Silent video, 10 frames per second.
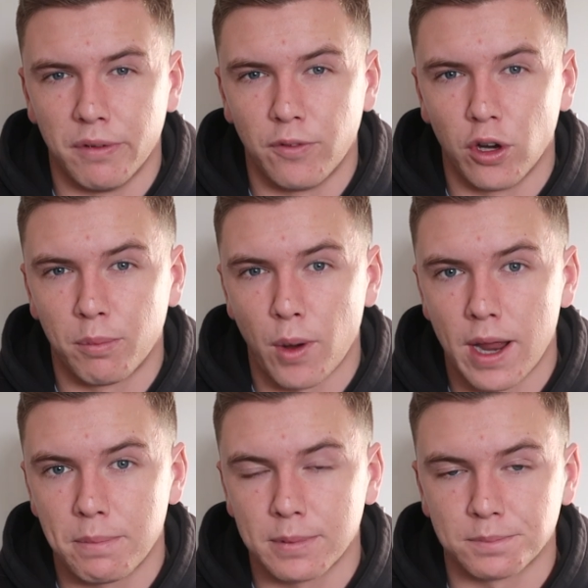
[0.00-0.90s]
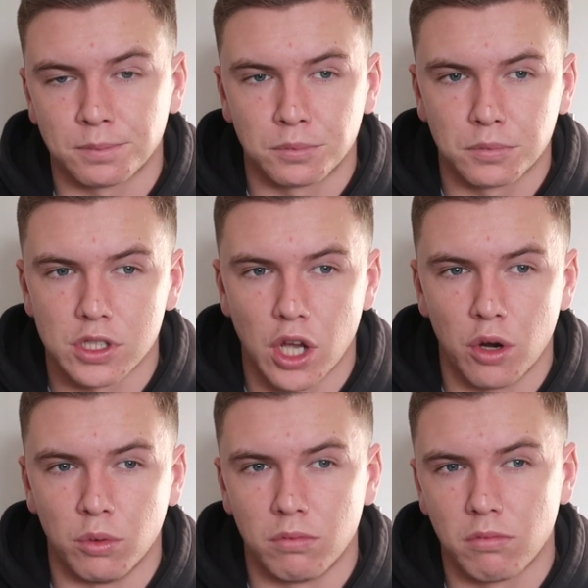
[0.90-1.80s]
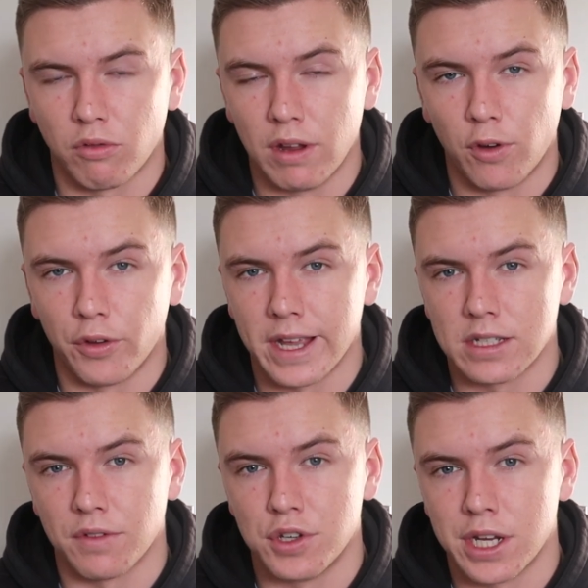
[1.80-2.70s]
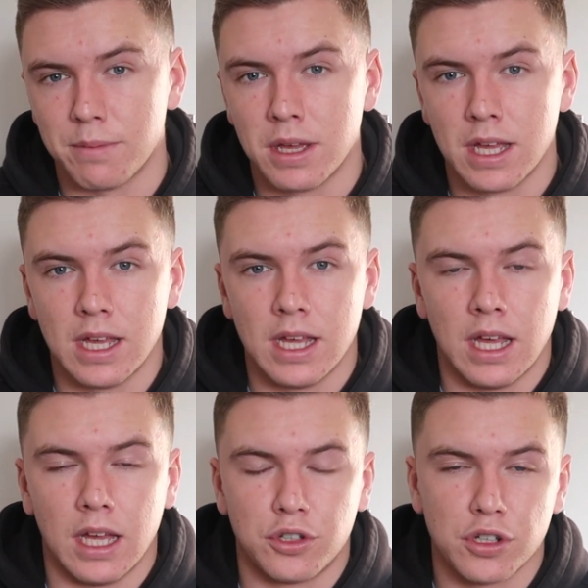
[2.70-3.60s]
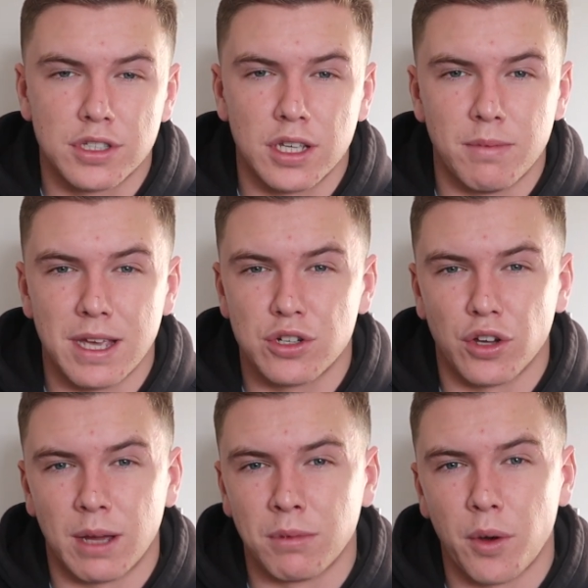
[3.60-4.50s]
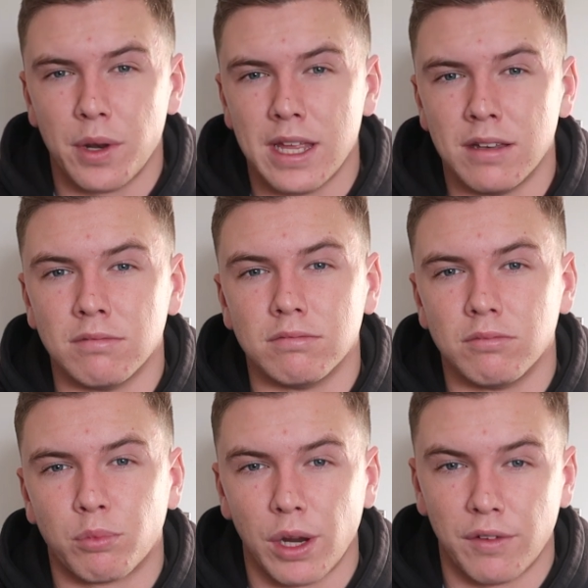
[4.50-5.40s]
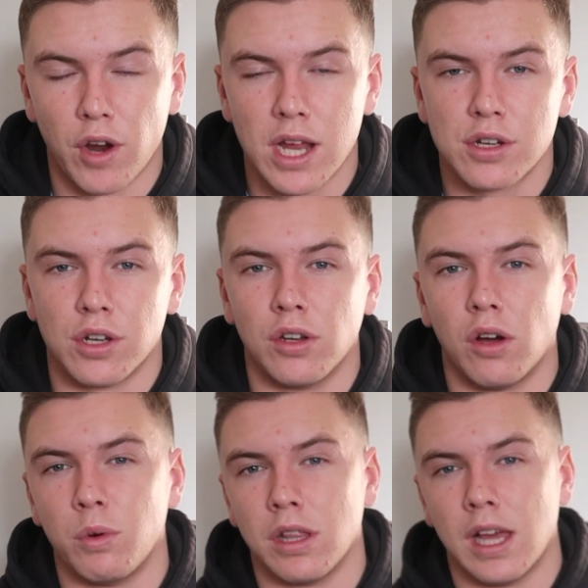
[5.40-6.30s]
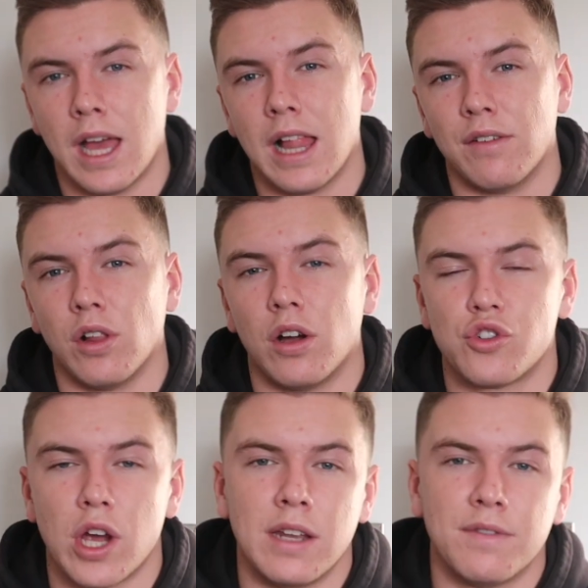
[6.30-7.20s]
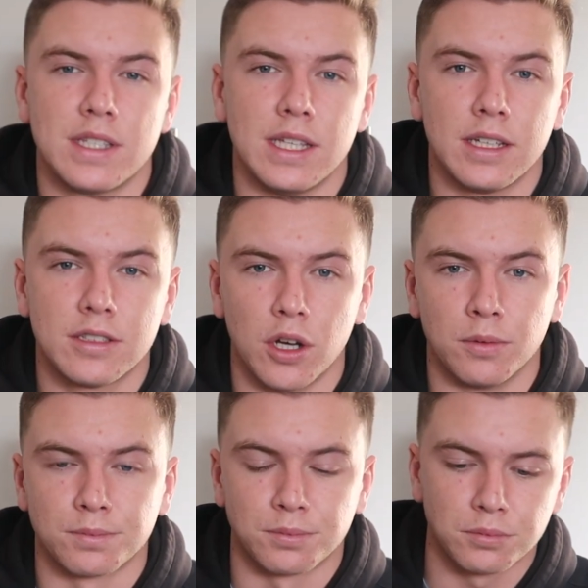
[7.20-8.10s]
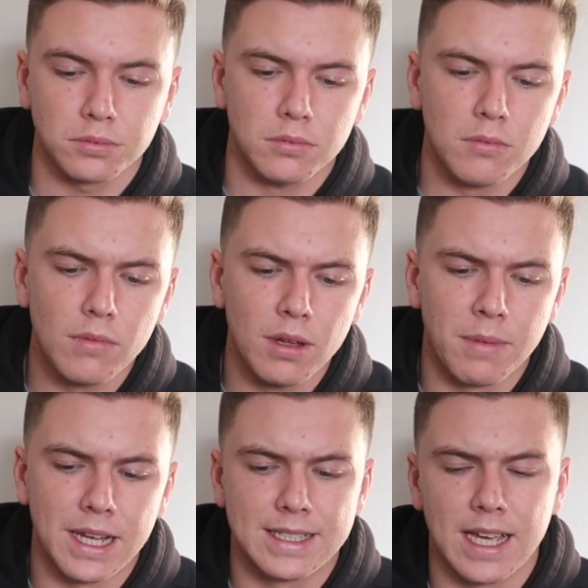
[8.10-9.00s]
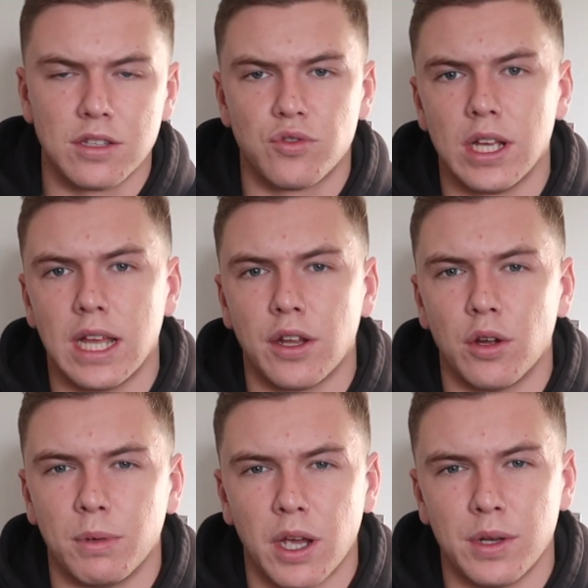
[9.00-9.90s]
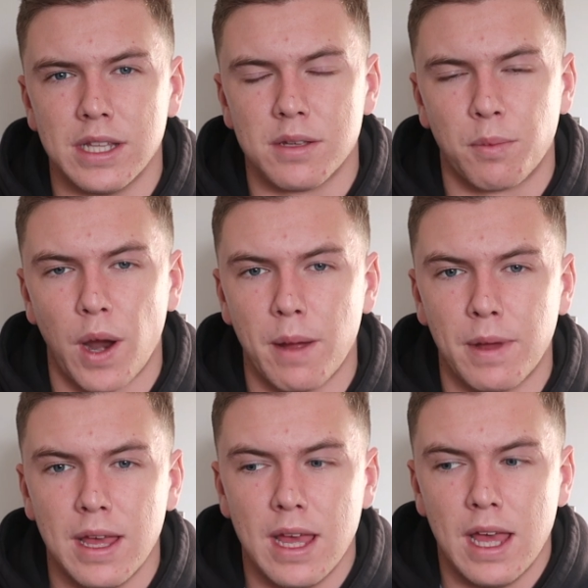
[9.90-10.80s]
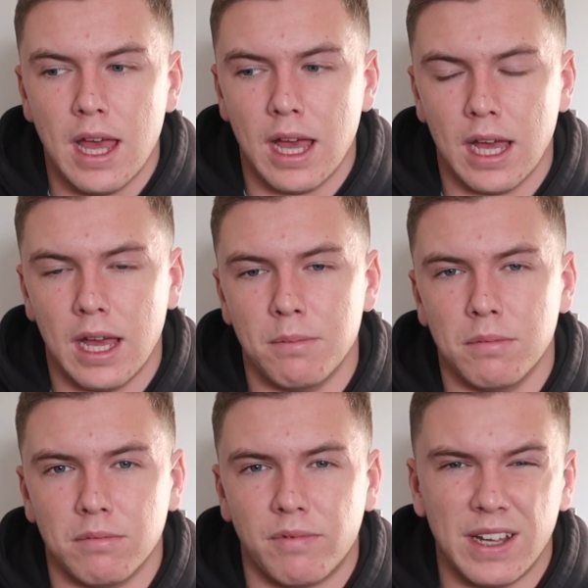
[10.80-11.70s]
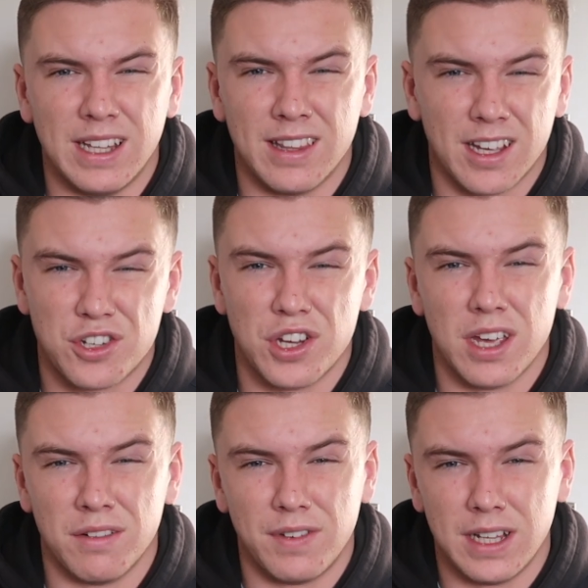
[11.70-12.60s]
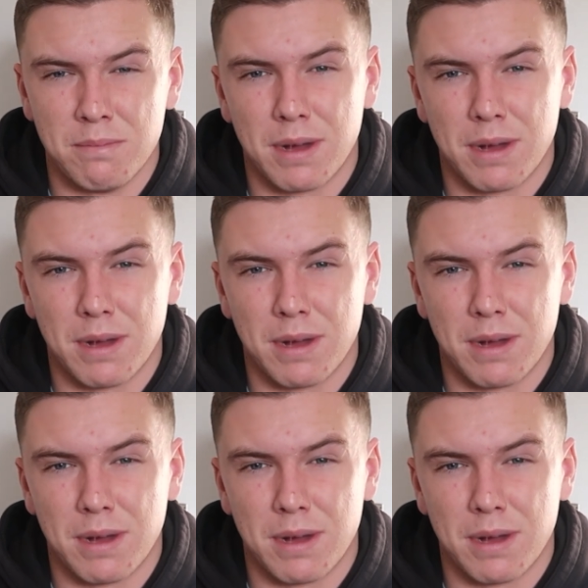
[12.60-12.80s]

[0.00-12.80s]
before prep, so 3-4 days off the gym, just to make sure that I'm going in pretty fresh and not with a hell of a lot of training fatigue. So makes sense, really. I don't want to be going into prep feeling like shit and feeling